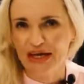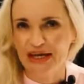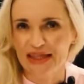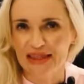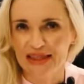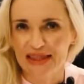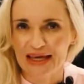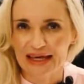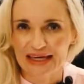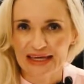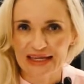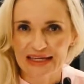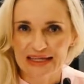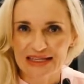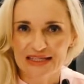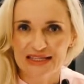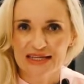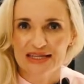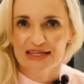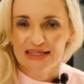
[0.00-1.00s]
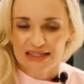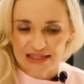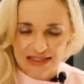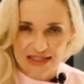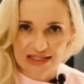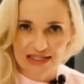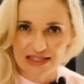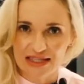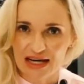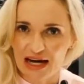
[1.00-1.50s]
like legging
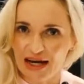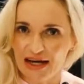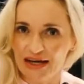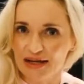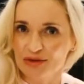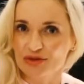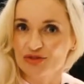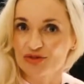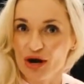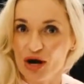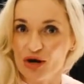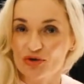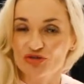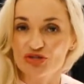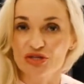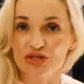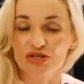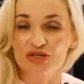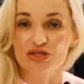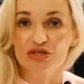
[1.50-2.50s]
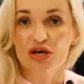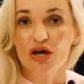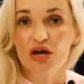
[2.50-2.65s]
design trousers.